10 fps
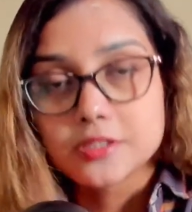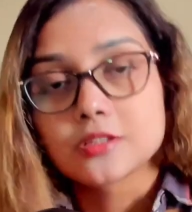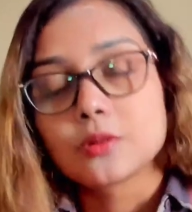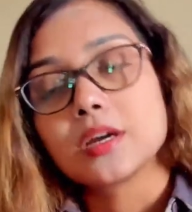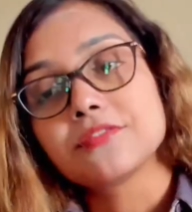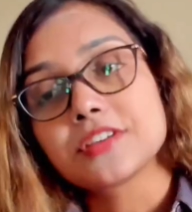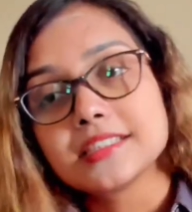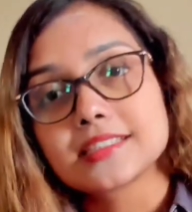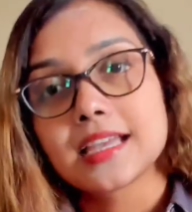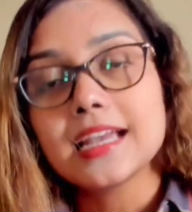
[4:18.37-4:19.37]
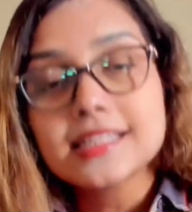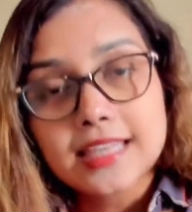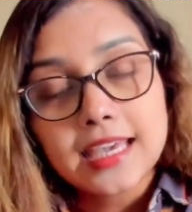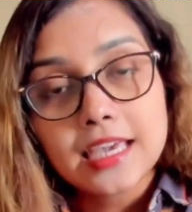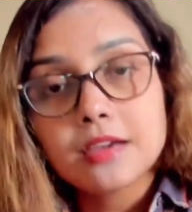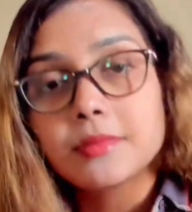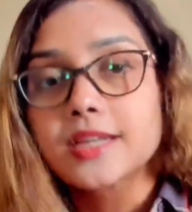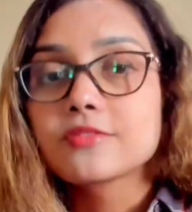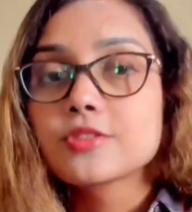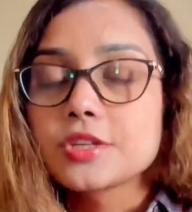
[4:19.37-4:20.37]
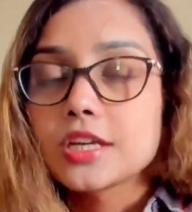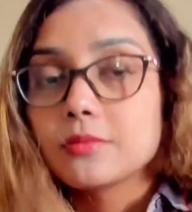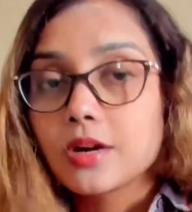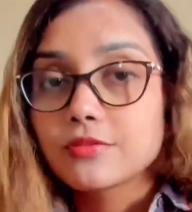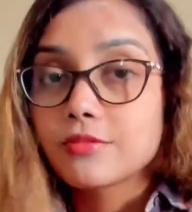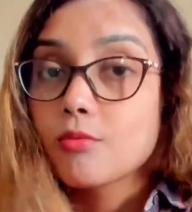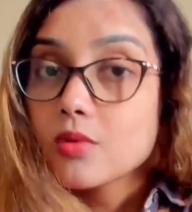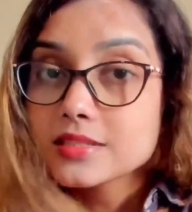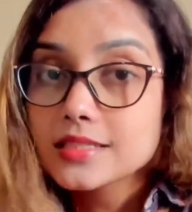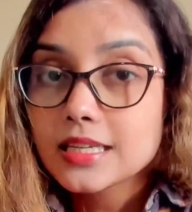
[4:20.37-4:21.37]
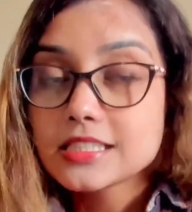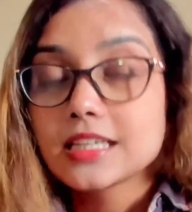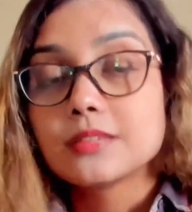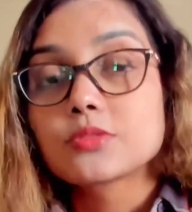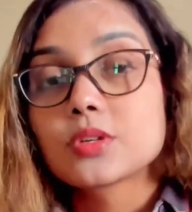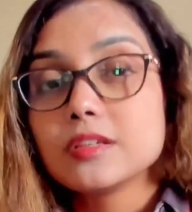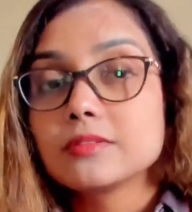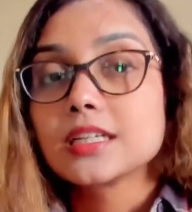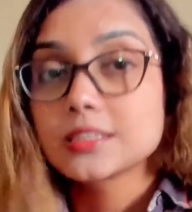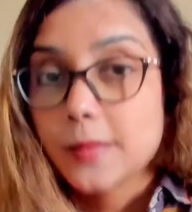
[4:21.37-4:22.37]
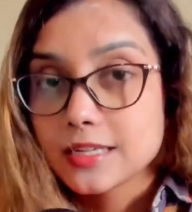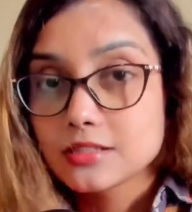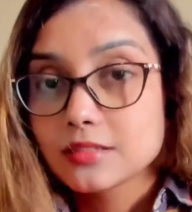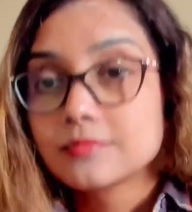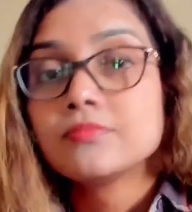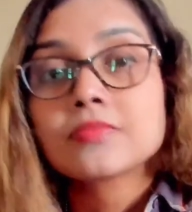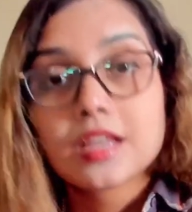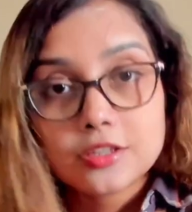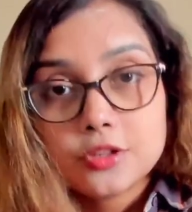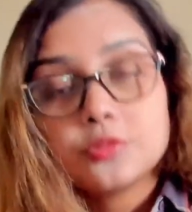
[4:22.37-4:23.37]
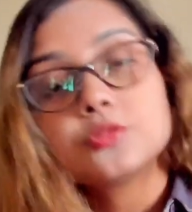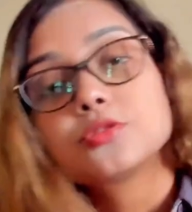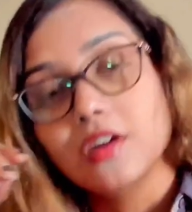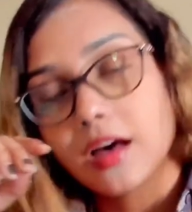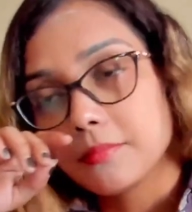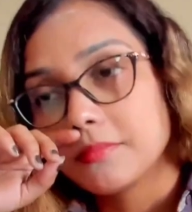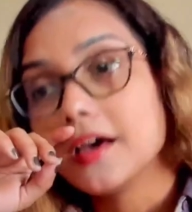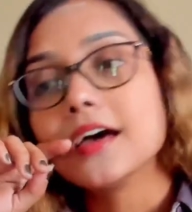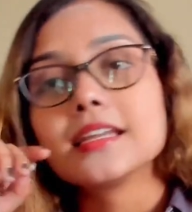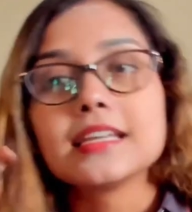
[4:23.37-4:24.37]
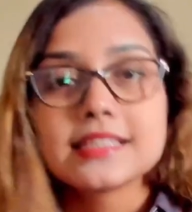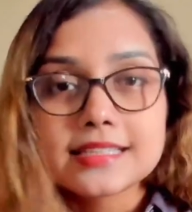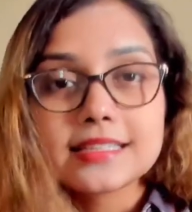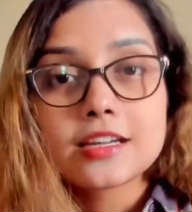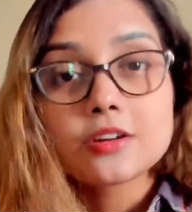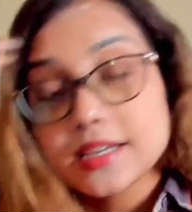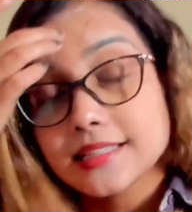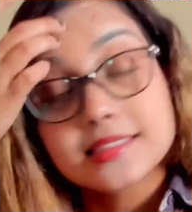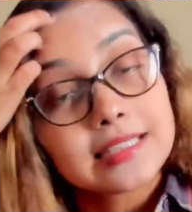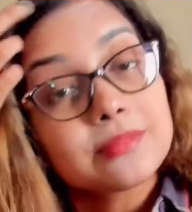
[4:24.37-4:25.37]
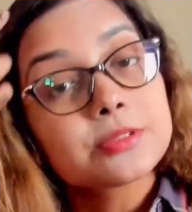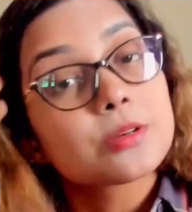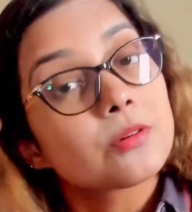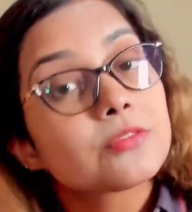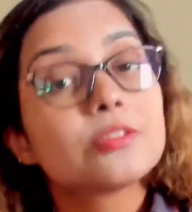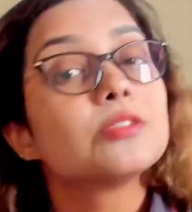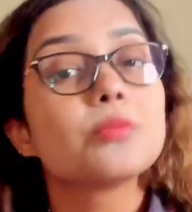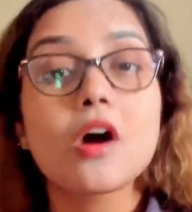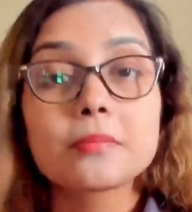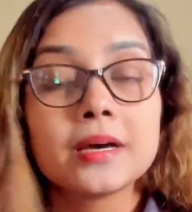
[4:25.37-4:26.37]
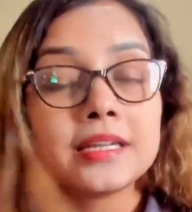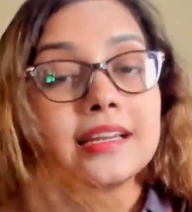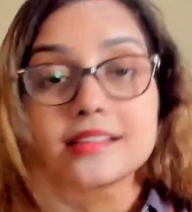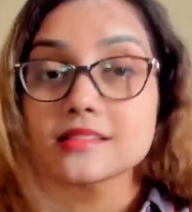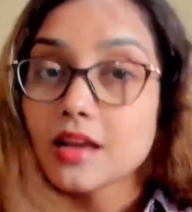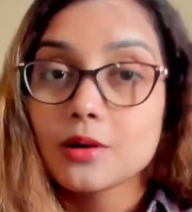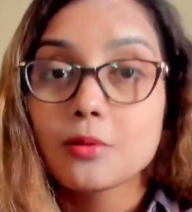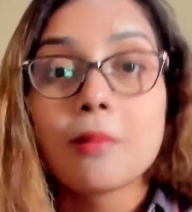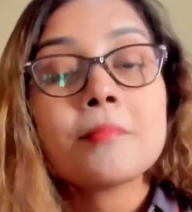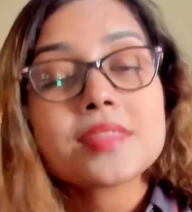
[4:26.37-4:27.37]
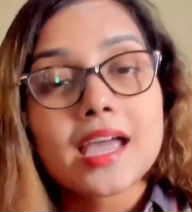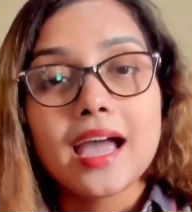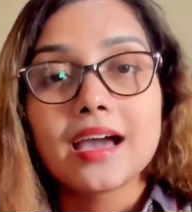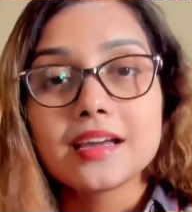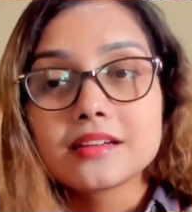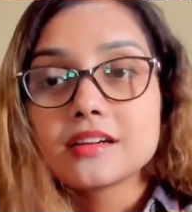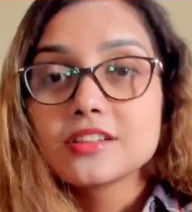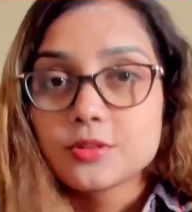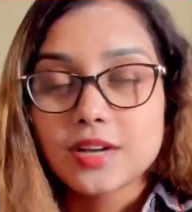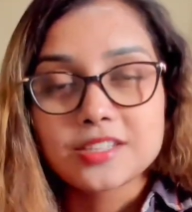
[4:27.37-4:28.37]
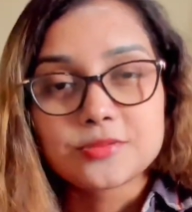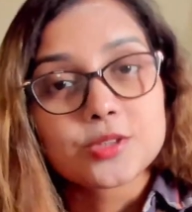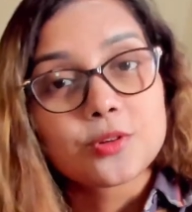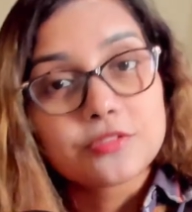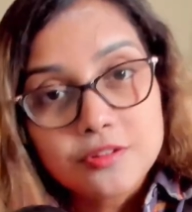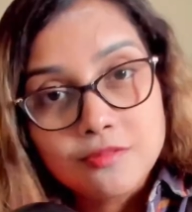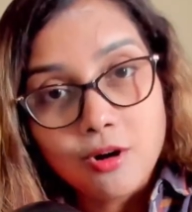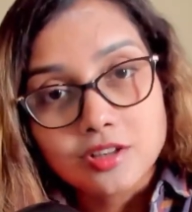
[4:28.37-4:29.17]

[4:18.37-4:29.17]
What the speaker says: So if it's 8 a.m. and if you take him out for walks at 8 a.m., so he will expect you to come and say that, okay, it's time to go for a walk, buddy, let's go, and you guys will go for a walk.